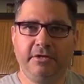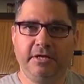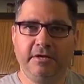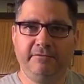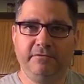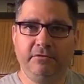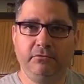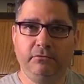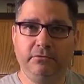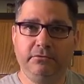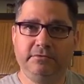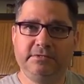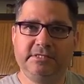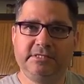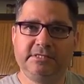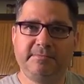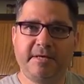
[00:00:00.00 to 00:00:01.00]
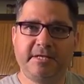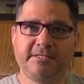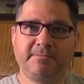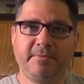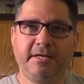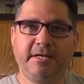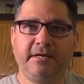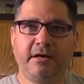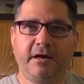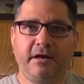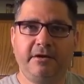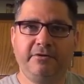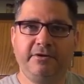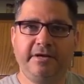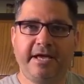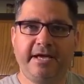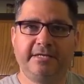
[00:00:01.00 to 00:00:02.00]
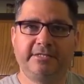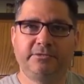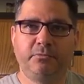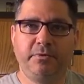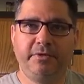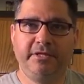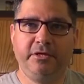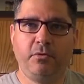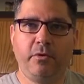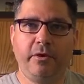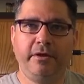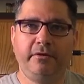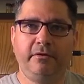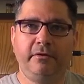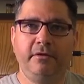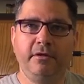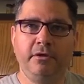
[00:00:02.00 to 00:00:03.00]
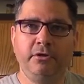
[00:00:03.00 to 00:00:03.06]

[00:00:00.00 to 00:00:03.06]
If you lose the specimen at 100x with the oil,